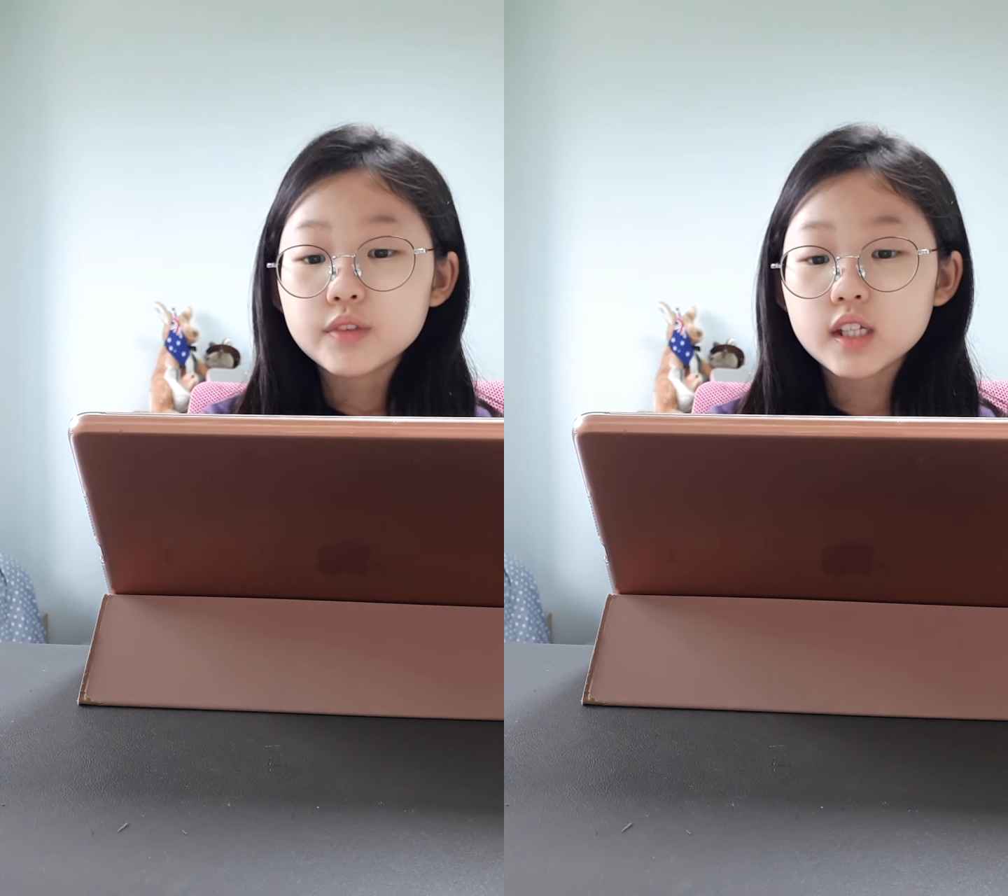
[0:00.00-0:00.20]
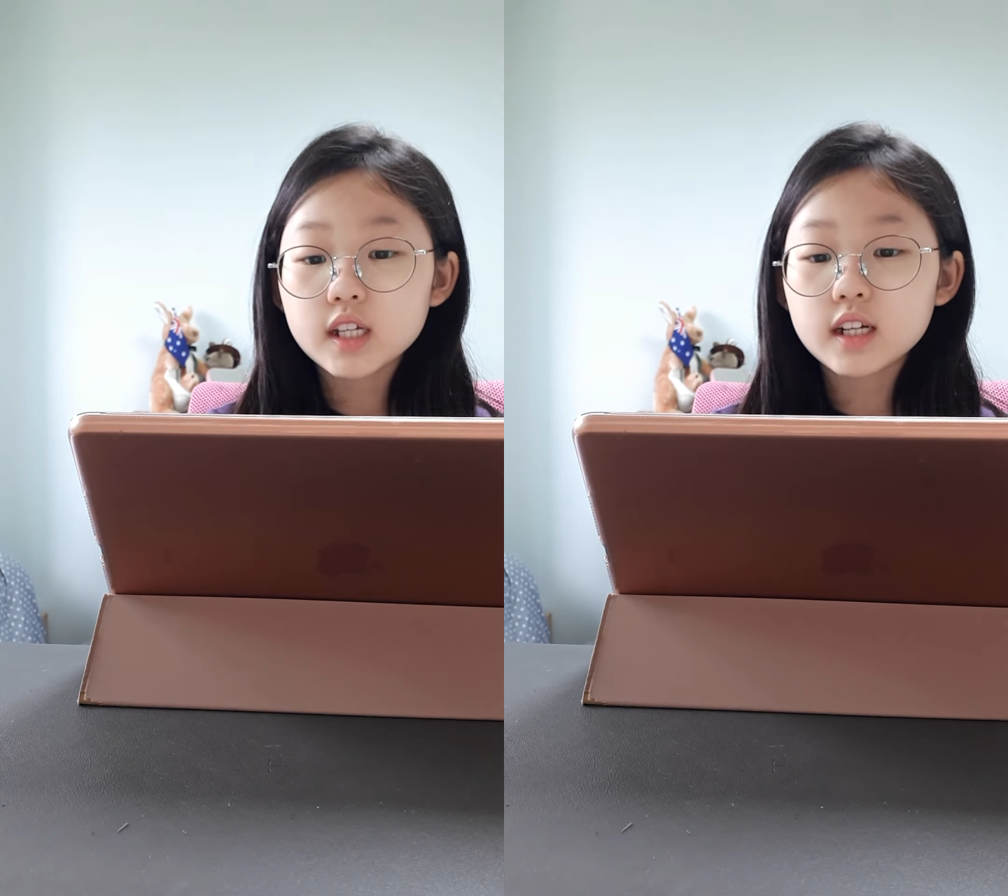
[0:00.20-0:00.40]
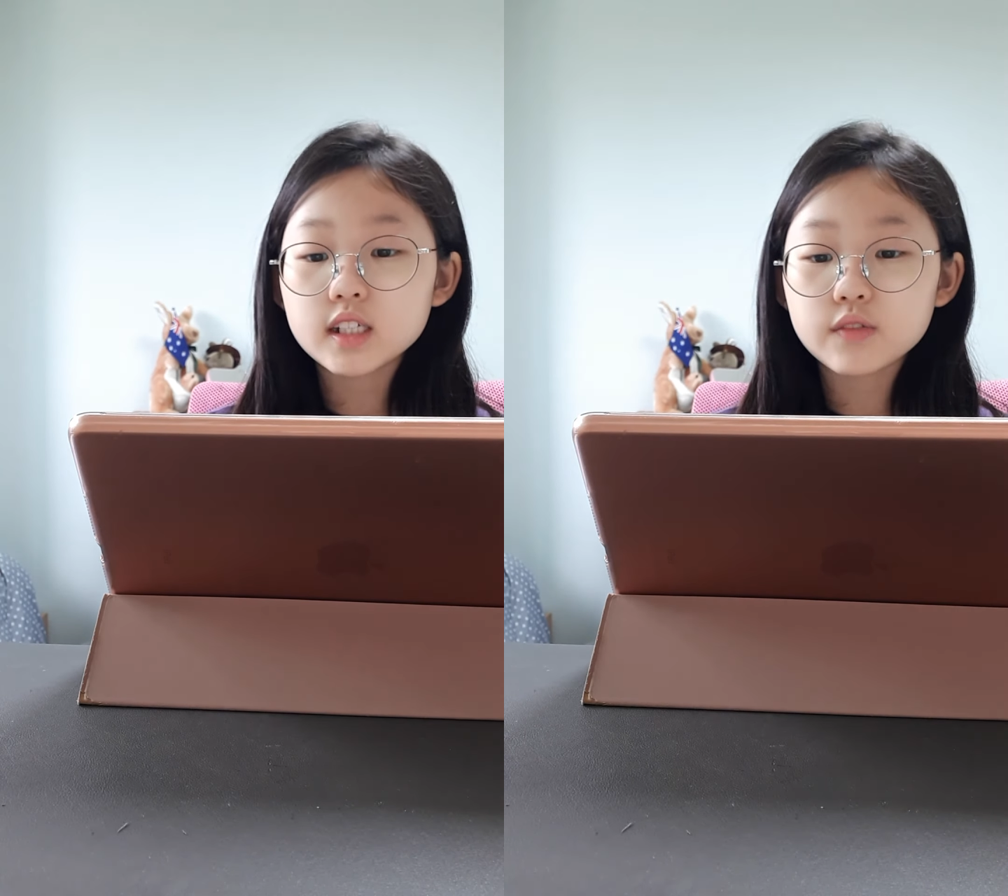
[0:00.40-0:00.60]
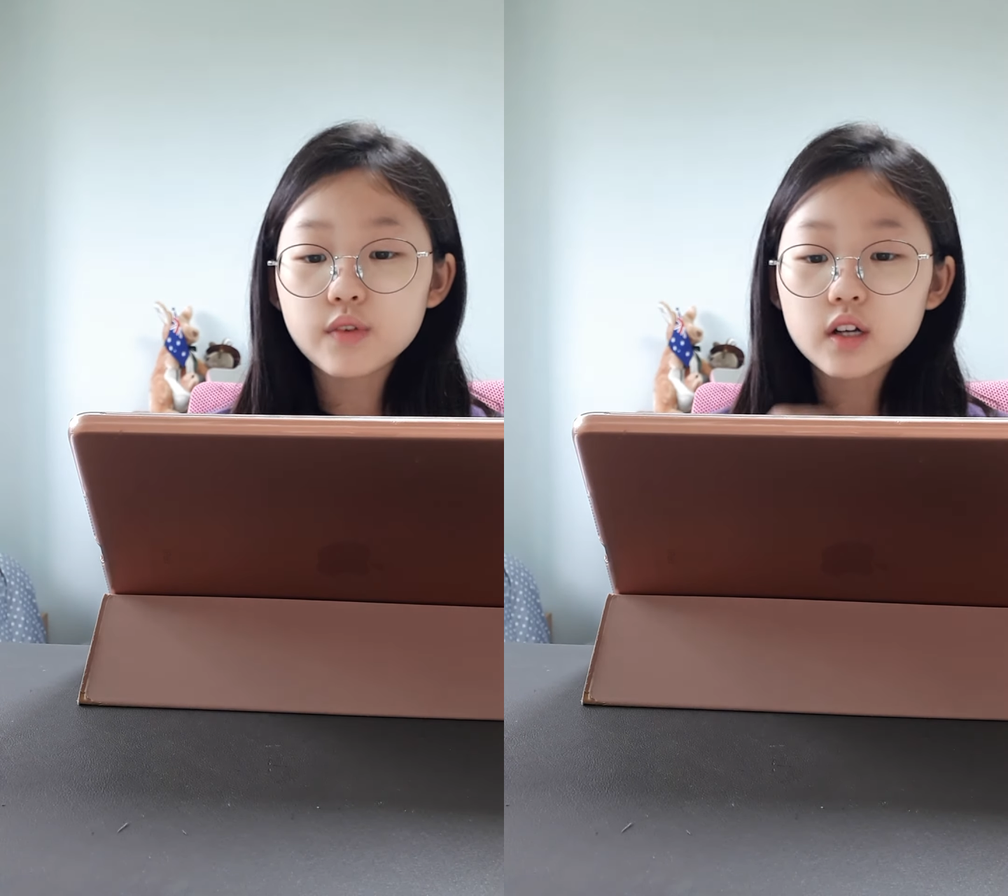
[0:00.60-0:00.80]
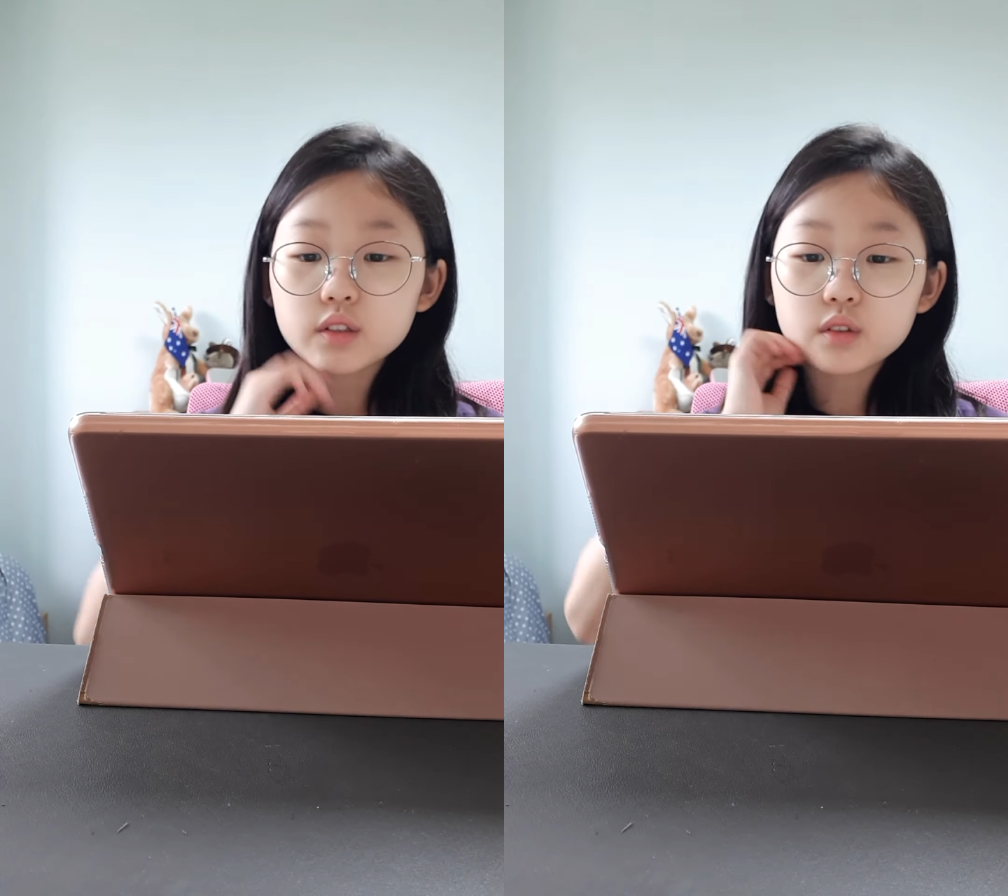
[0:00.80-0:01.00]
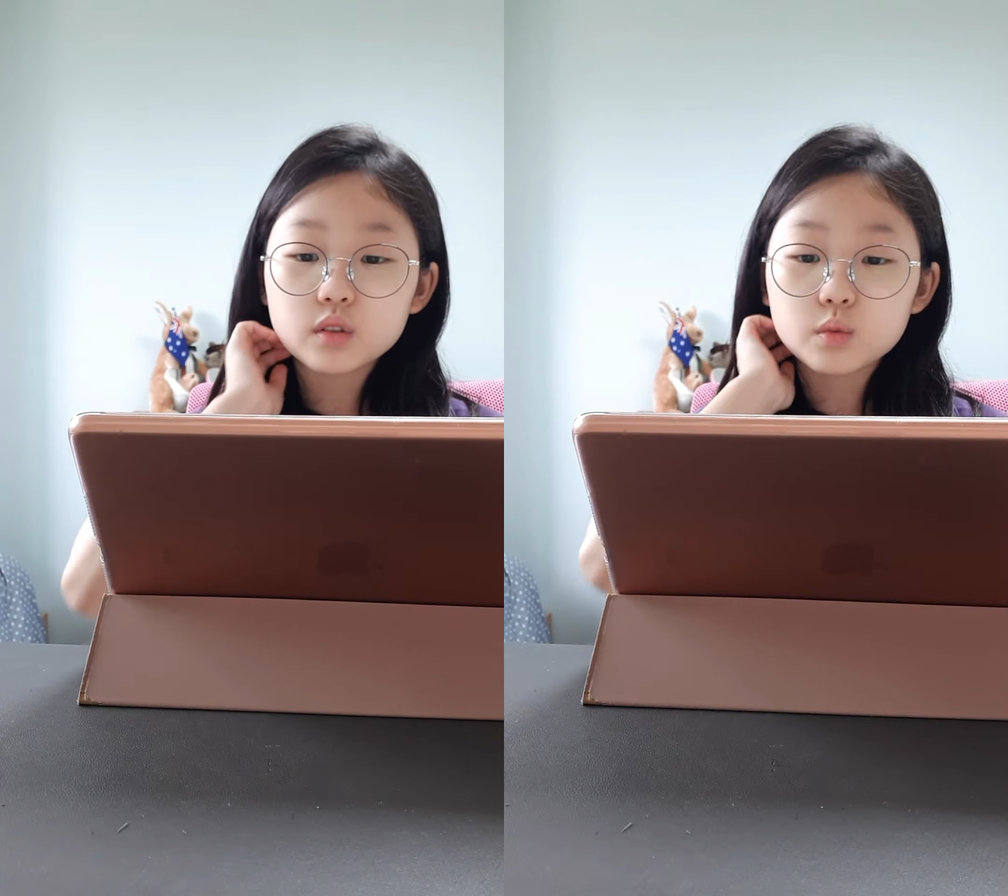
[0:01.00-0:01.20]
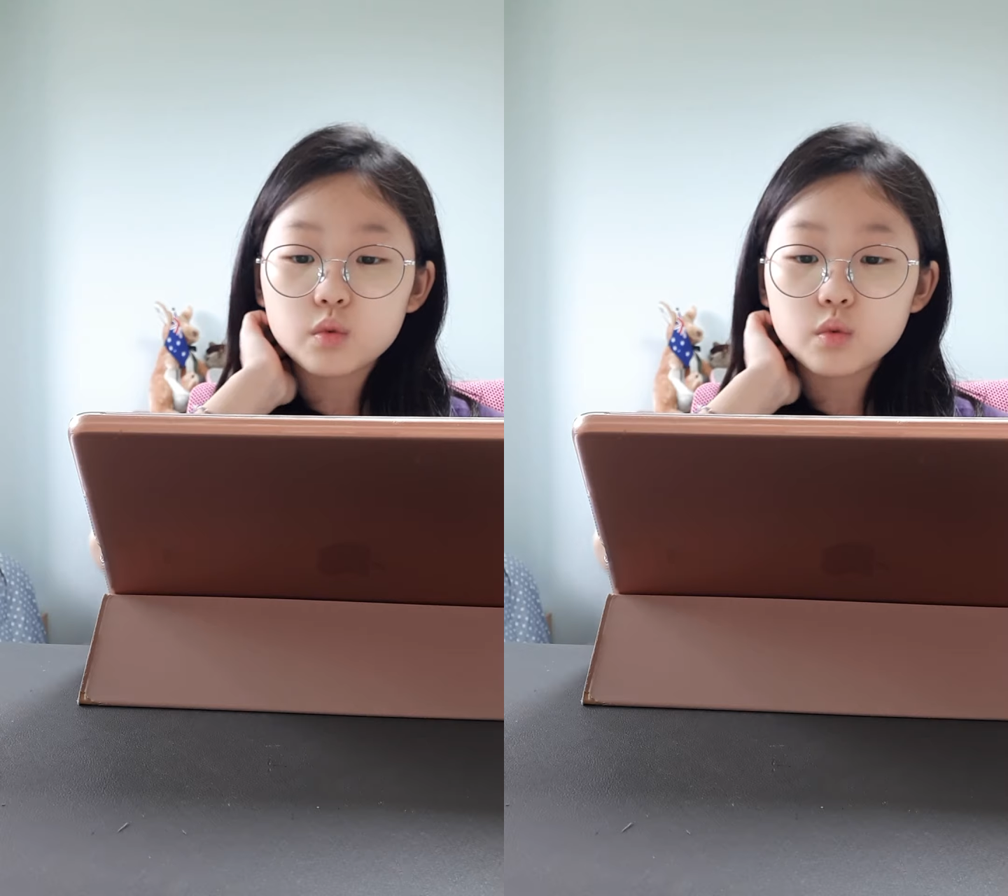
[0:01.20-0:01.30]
Tina's fathers